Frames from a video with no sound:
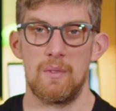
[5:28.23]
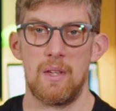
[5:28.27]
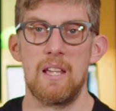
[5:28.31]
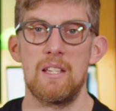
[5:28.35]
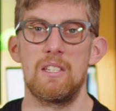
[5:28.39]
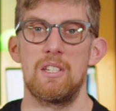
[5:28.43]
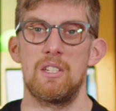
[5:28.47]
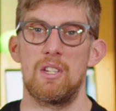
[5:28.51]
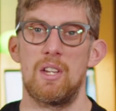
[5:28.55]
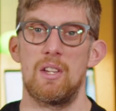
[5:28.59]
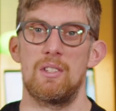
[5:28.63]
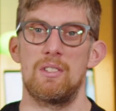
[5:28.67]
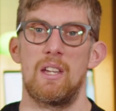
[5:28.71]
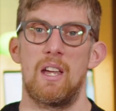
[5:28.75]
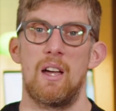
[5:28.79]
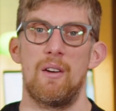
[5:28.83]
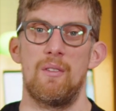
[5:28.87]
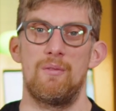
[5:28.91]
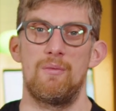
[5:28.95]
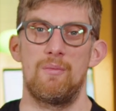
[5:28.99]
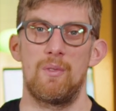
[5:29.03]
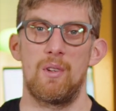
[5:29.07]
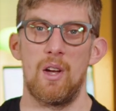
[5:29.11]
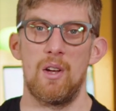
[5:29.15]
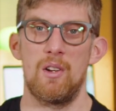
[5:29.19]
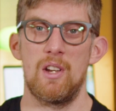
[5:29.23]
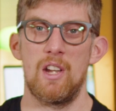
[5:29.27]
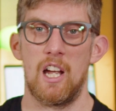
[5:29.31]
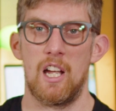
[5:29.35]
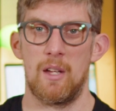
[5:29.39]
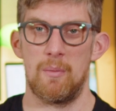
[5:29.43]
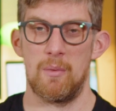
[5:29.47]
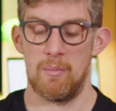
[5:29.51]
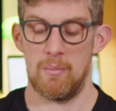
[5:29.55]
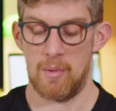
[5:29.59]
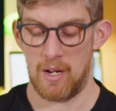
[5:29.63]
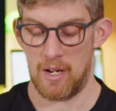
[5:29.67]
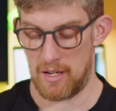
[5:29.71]
as it turns out, Kodak have
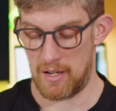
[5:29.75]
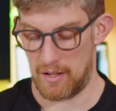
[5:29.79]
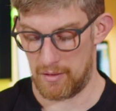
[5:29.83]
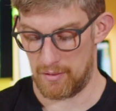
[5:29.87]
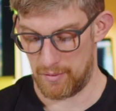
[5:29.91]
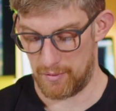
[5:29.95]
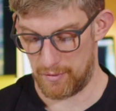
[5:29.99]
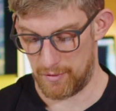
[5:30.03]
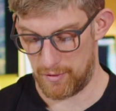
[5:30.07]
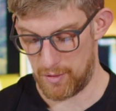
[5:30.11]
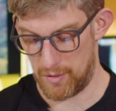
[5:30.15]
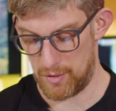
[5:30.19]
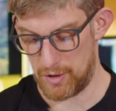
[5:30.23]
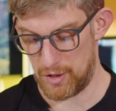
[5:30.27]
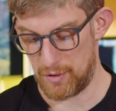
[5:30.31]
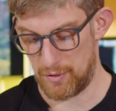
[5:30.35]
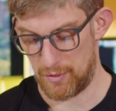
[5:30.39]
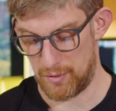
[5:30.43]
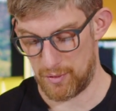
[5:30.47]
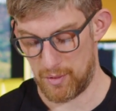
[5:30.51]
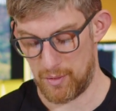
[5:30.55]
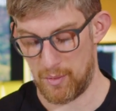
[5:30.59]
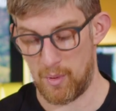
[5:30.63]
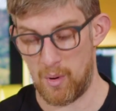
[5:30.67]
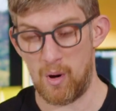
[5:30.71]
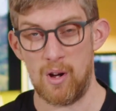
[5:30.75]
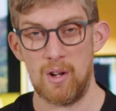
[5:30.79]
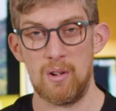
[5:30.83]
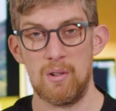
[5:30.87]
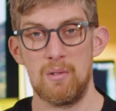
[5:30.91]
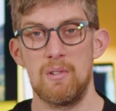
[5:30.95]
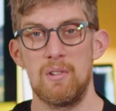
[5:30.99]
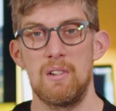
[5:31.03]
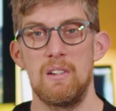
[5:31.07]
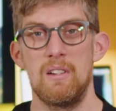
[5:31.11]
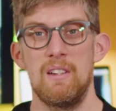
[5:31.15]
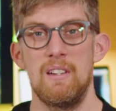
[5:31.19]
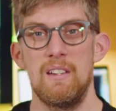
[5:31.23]
been making Fuji for a while.
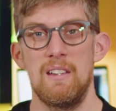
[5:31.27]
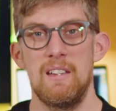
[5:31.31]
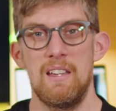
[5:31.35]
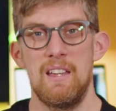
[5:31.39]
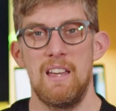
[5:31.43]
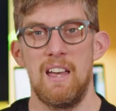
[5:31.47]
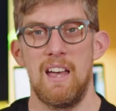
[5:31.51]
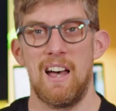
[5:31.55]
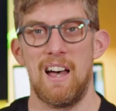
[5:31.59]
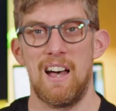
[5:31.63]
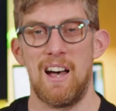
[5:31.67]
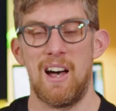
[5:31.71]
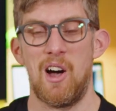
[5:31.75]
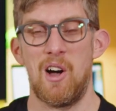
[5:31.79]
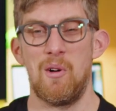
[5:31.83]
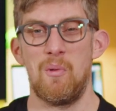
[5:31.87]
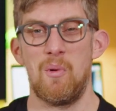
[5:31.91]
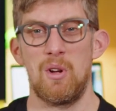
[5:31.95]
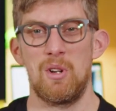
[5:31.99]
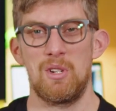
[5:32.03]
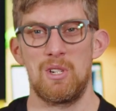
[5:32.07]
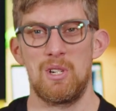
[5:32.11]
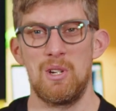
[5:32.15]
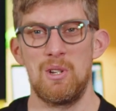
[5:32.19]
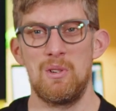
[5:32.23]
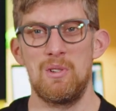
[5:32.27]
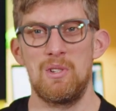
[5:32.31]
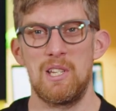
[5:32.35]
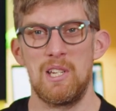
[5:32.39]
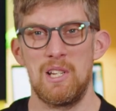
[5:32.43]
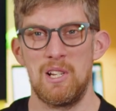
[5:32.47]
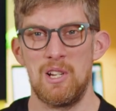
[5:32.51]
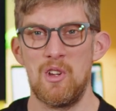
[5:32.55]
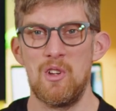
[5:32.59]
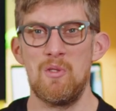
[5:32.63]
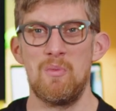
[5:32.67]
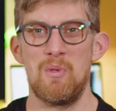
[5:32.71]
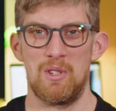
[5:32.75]
I watched Lucy
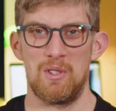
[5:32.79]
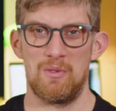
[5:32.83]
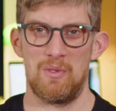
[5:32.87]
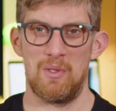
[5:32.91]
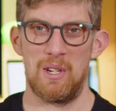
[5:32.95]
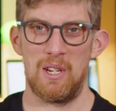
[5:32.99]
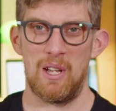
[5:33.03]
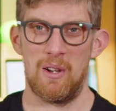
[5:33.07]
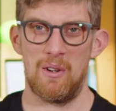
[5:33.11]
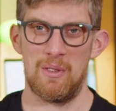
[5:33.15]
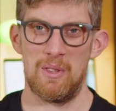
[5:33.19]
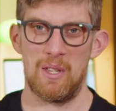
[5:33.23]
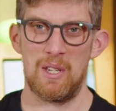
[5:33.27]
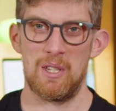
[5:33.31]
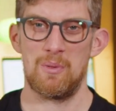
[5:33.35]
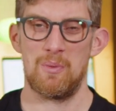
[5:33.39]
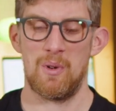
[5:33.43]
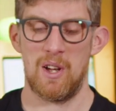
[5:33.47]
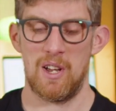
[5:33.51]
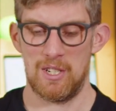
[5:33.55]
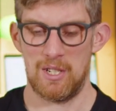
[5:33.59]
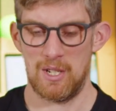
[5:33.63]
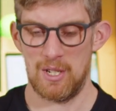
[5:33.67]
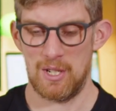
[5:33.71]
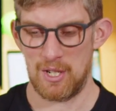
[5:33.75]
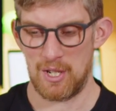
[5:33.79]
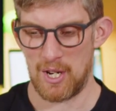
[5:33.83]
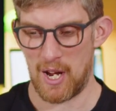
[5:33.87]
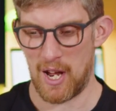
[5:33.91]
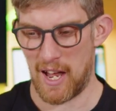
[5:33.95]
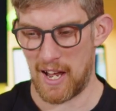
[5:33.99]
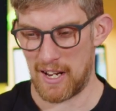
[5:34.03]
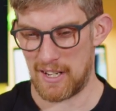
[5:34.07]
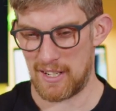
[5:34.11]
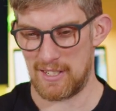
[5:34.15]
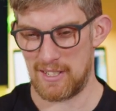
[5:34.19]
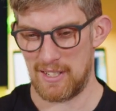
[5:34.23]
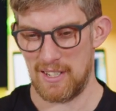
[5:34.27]
Luman's video on this where she
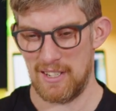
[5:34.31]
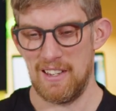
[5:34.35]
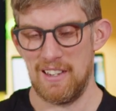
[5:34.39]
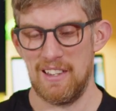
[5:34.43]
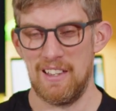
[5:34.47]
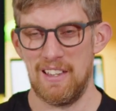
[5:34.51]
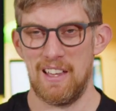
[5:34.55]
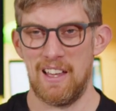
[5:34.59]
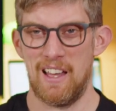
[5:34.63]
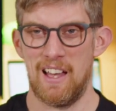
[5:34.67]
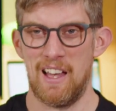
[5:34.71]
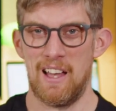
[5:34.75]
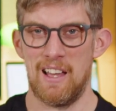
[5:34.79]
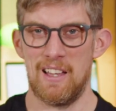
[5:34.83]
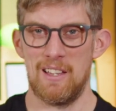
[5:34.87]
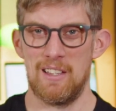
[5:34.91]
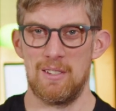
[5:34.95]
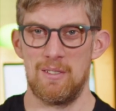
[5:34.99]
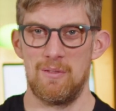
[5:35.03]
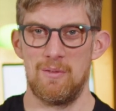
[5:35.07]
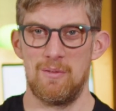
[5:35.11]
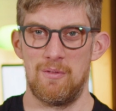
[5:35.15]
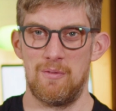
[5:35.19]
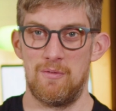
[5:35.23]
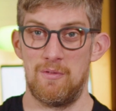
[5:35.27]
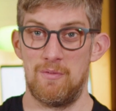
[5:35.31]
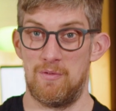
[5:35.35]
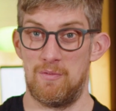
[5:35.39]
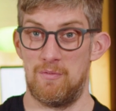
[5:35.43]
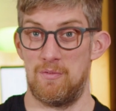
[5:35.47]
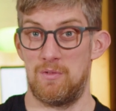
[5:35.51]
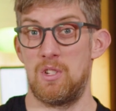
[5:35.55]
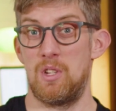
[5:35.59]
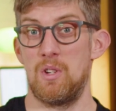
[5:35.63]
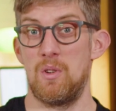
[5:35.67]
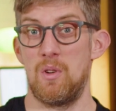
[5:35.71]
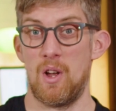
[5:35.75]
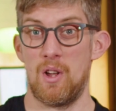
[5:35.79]
checked
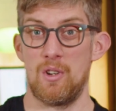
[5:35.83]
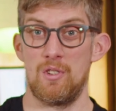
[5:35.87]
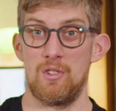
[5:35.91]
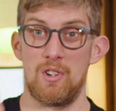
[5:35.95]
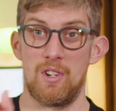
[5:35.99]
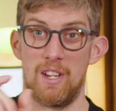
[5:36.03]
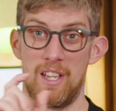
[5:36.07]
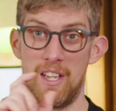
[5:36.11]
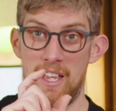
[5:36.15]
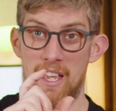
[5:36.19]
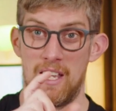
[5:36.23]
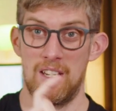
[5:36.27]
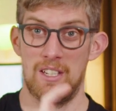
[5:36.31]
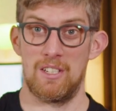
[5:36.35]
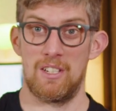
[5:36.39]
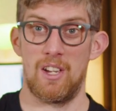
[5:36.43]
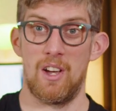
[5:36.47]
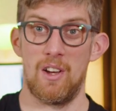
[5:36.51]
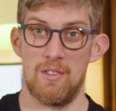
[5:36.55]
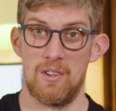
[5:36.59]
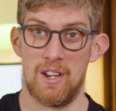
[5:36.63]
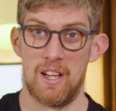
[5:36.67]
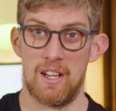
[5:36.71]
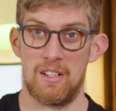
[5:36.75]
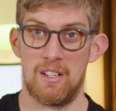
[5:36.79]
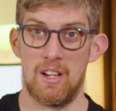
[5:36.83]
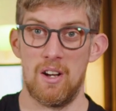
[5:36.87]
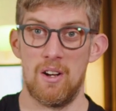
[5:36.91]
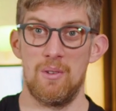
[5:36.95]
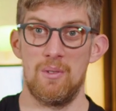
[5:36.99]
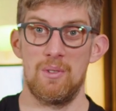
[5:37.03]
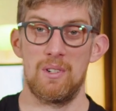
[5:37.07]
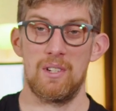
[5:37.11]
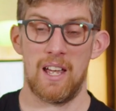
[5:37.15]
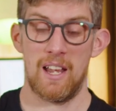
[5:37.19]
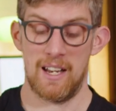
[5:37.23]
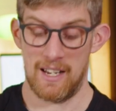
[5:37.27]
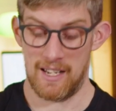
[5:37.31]
200 against Kodak
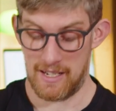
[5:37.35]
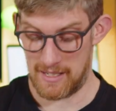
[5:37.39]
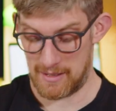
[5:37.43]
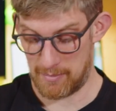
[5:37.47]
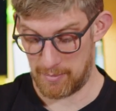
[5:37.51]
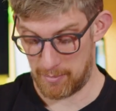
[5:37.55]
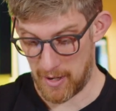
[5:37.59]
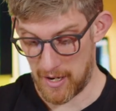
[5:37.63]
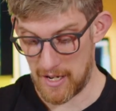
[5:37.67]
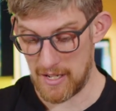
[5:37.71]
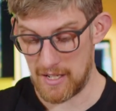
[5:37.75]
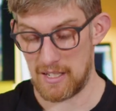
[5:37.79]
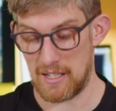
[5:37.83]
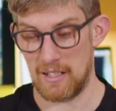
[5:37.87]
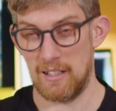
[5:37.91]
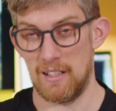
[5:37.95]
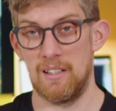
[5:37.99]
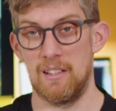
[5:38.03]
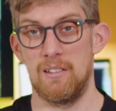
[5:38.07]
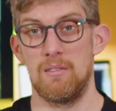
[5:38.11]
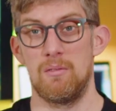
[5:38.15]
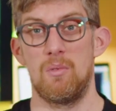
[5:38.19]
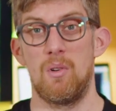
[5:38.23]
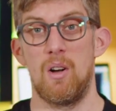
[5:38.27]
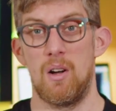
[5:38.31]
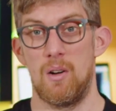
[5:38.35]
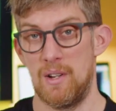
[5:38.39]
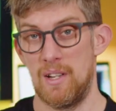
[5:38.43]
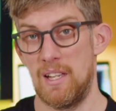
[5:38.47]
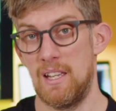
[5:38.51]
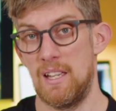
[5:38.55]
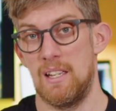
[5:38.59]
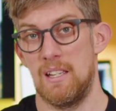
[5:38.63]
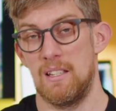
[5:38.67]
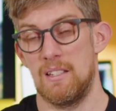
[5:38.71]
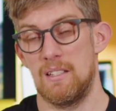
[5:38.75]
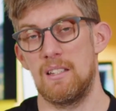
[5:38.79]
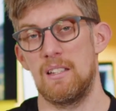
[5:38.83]
Gold, and it's basically, well, it
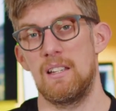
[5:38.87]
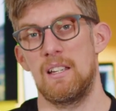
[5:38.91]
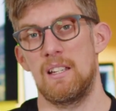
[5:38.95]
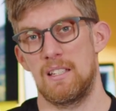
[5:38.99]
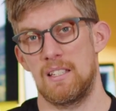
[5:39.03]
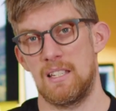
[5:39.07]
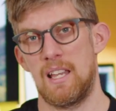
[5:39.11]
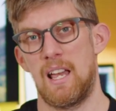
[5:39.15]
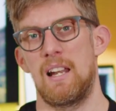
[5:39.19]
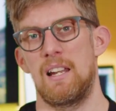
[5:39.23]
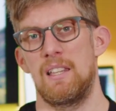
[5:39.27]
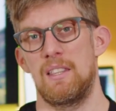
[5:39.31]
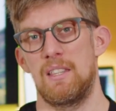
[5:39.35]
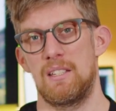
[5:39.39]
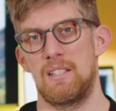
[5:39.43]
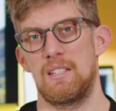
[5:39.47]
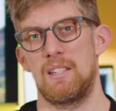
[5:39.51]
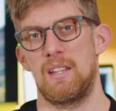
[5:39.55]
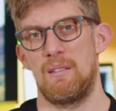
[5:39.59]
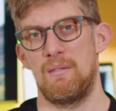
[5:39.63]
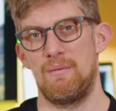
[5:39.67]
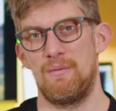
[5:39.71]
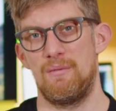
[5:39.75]
is exactly the same